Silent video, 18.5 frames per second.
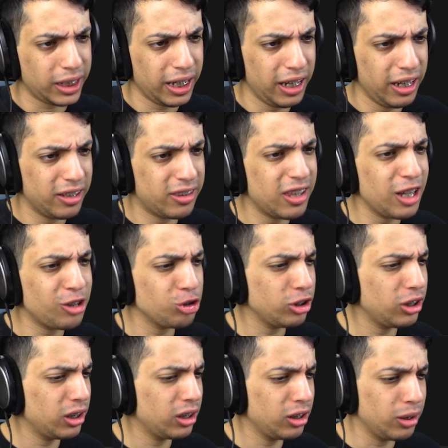It's
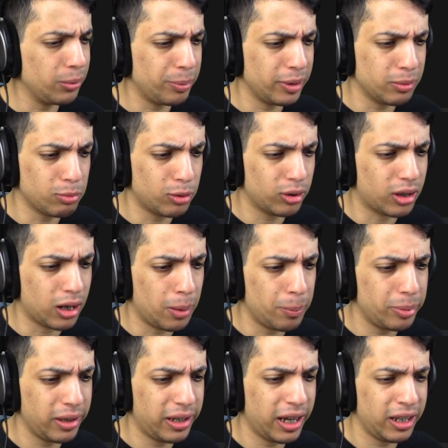actually a little bit more
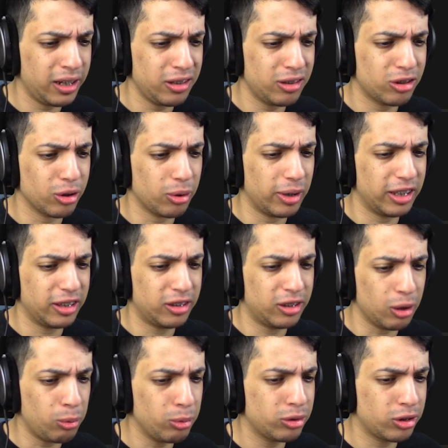complicated, so I
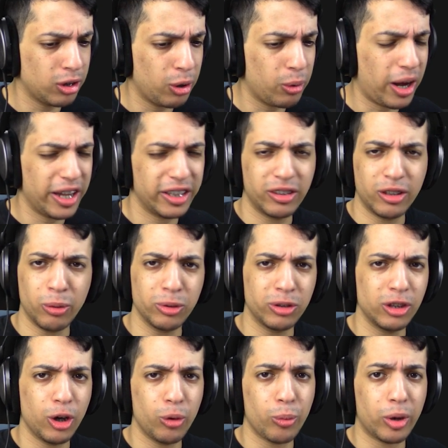don't know
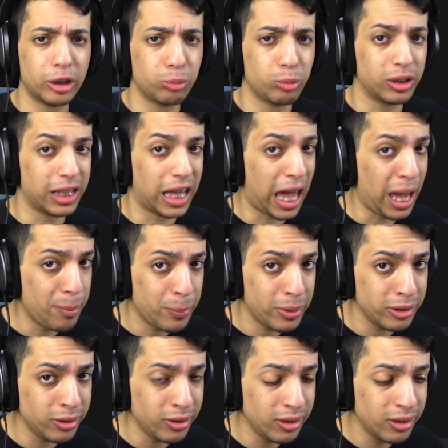what will
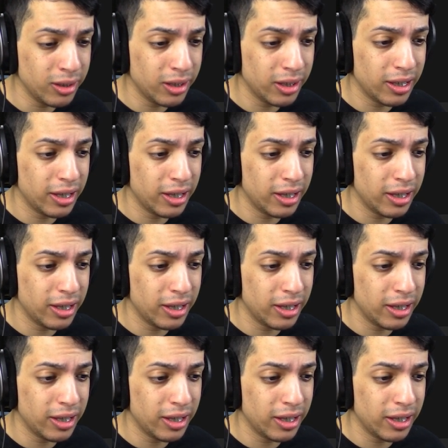happen.